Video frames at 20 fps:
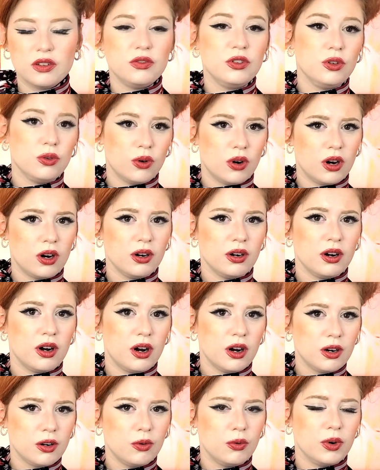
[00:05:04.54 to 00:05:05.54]
if you are
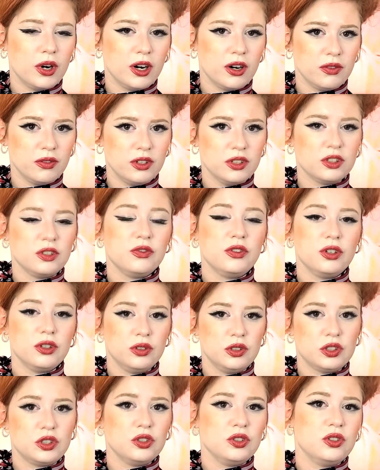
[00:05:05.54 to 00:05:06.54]
not aware of this, if you're
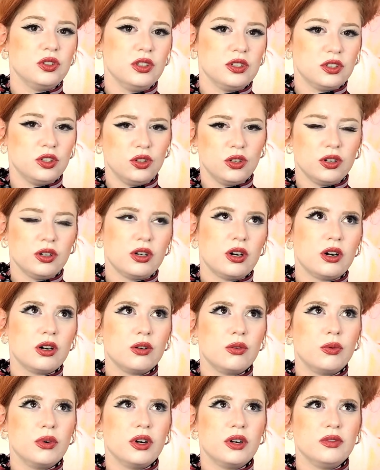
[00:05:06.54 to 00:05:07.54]
listening to this and you're
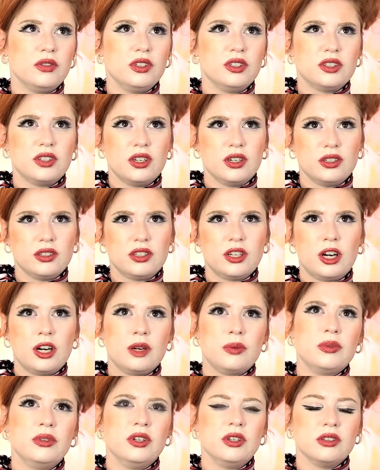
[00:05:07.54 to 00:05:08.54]
not aware of these things
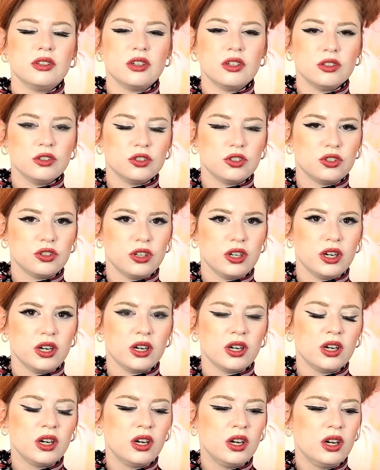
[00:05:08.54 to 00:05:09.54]
happening in the
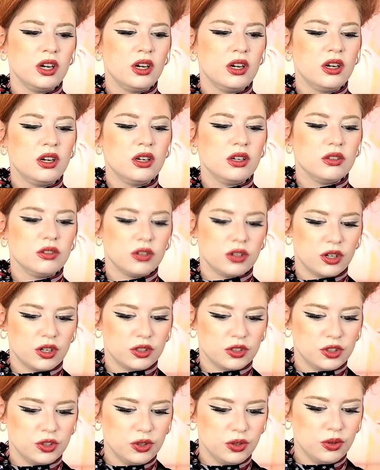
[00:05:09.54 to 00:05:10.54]
industry, there
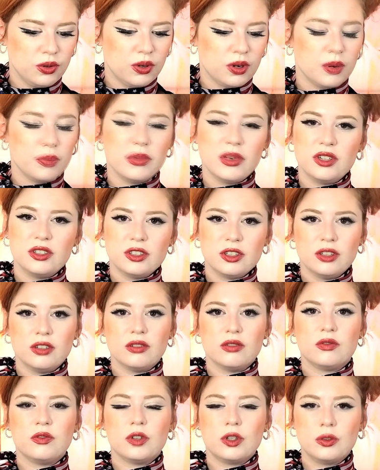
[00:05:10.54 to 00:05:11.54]
are two
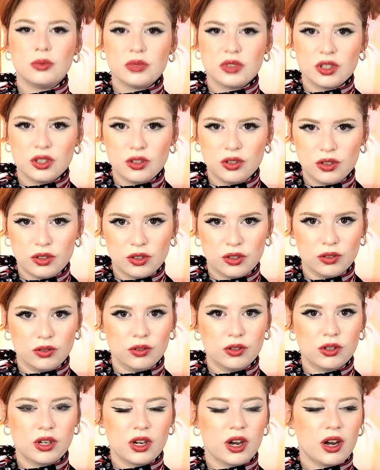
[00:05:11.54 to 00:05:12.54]
amazing films that you can
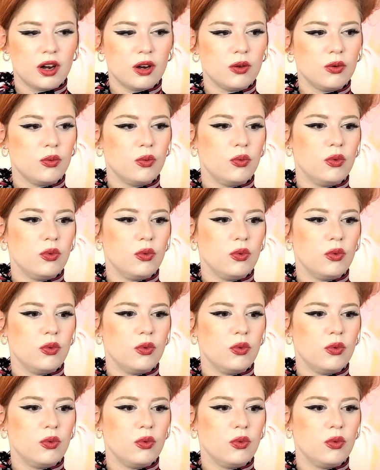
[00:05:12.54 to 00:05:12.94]
look at.